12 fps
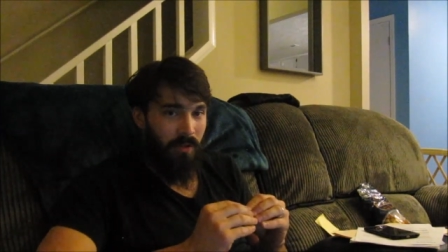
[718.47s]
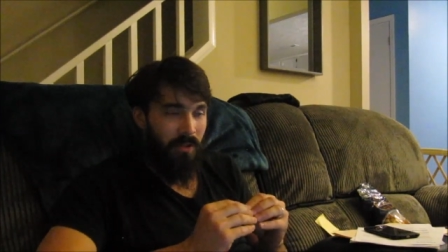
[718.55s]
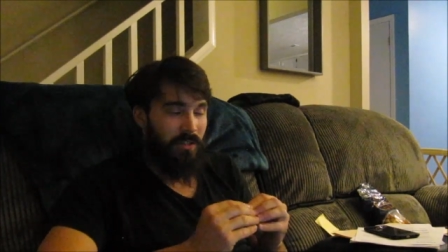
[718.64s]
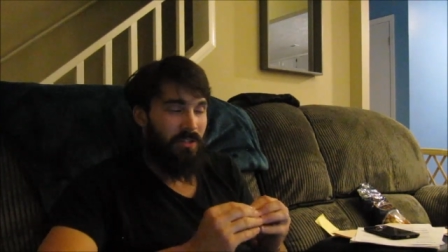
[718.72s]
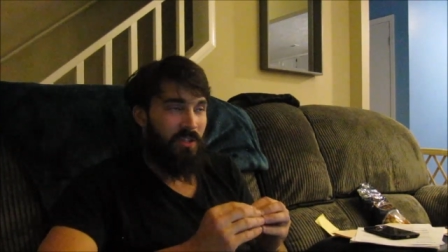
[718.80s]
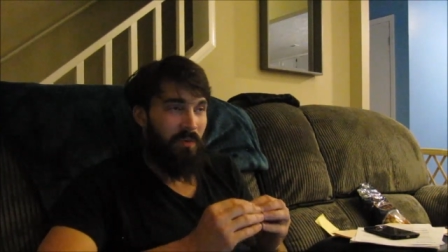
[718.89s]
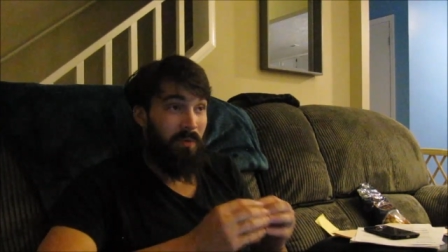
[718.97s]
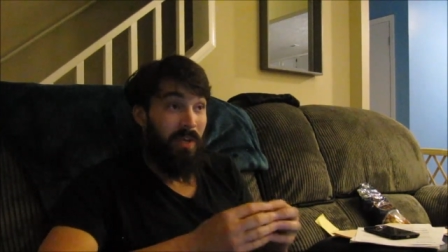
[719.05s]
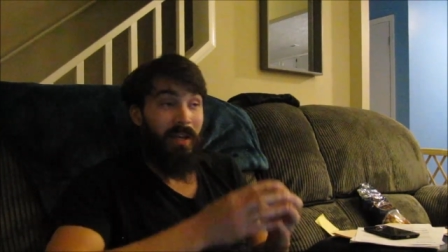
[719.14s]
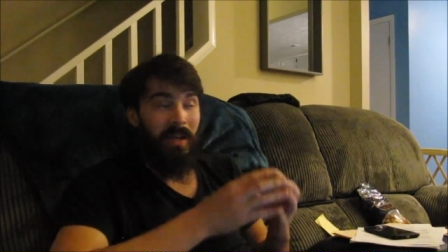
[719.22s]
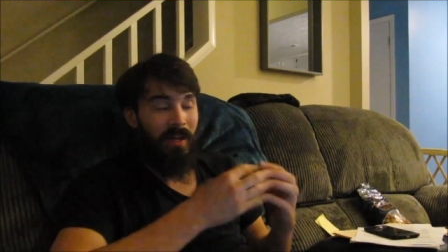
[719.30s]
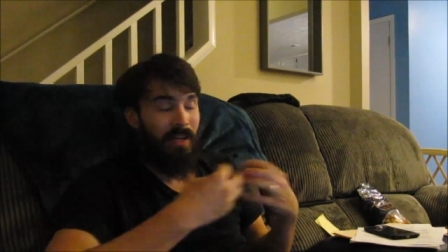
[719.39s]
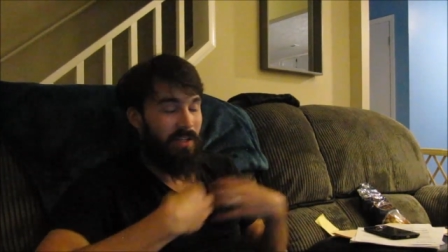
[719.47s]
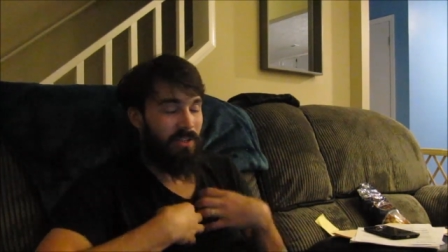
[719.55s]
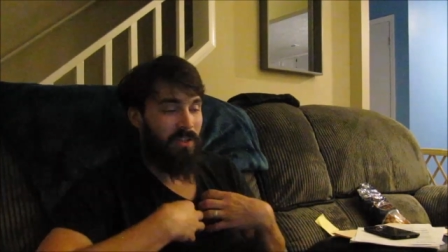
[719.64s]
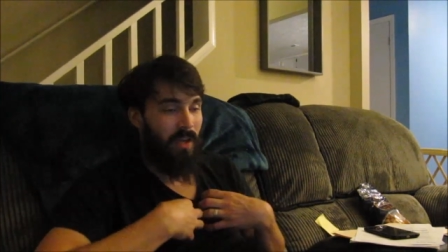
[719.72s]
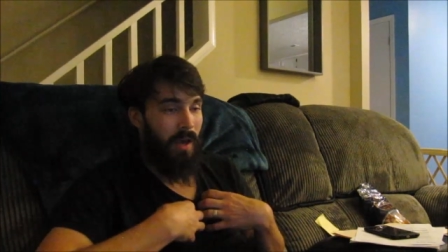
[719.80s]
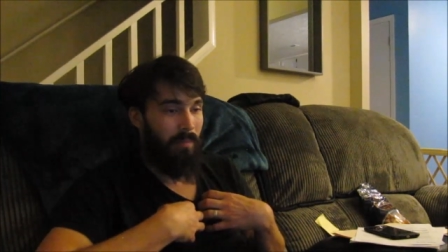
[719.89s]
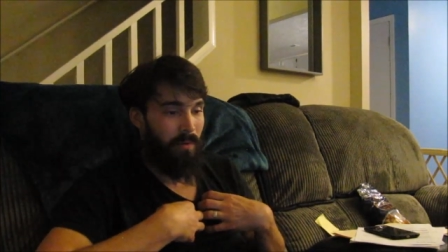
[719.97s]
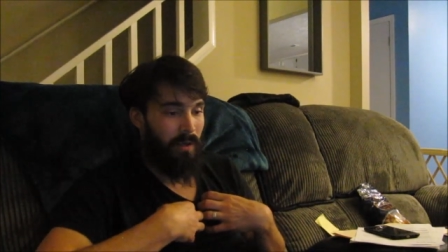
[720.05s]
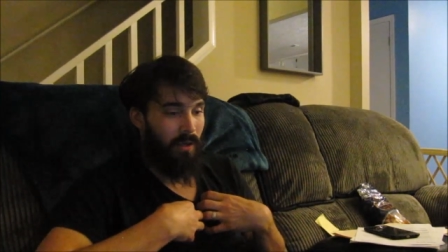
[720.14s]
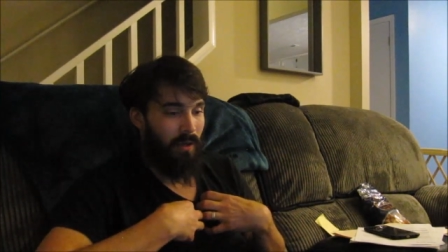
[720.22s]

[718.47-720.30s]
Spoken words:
Because to me, it is epic,